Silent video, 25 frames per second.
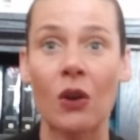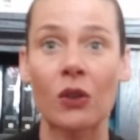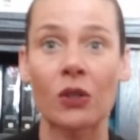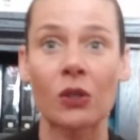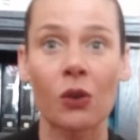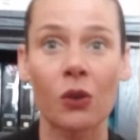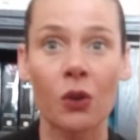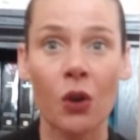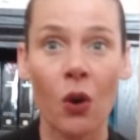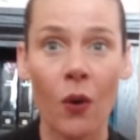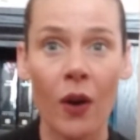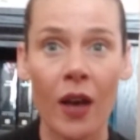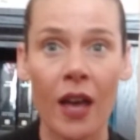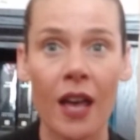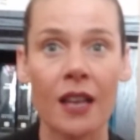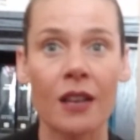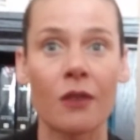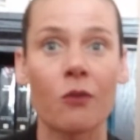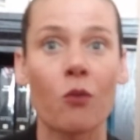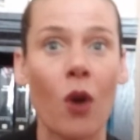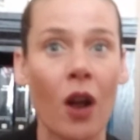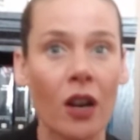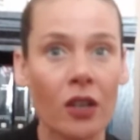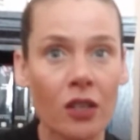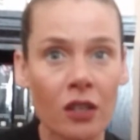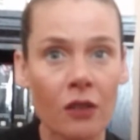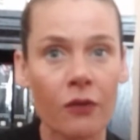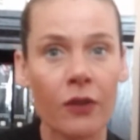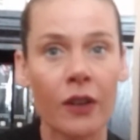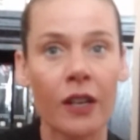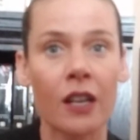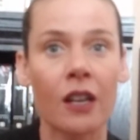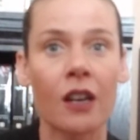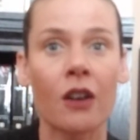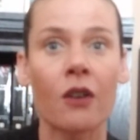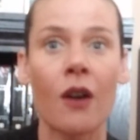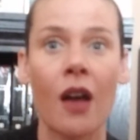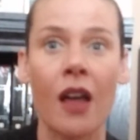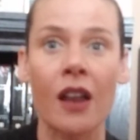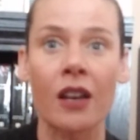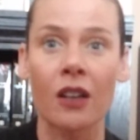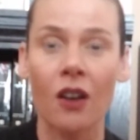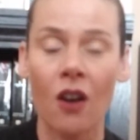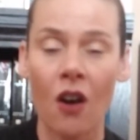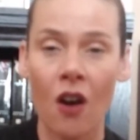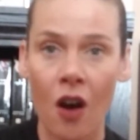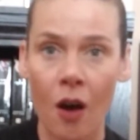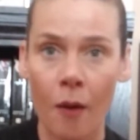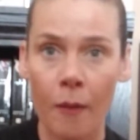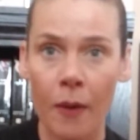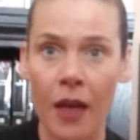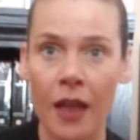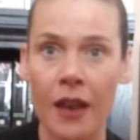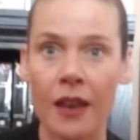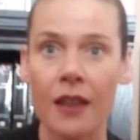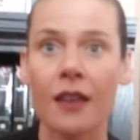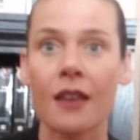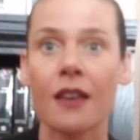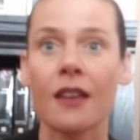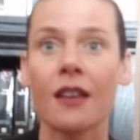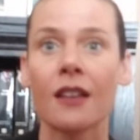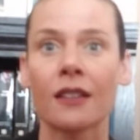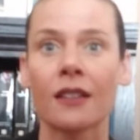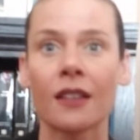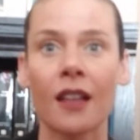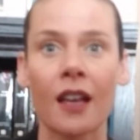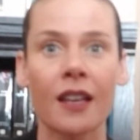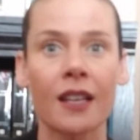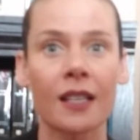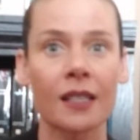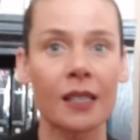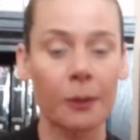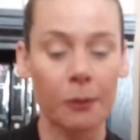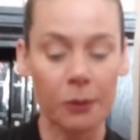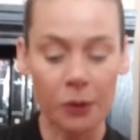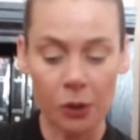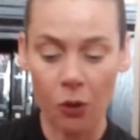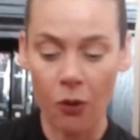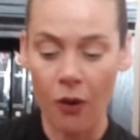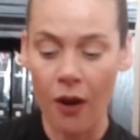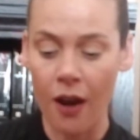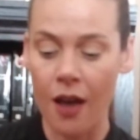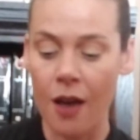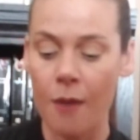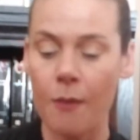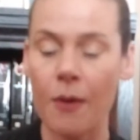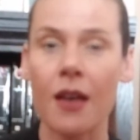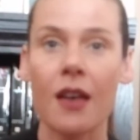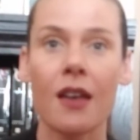So go ahead and watch the video and comment, like, and subscribe,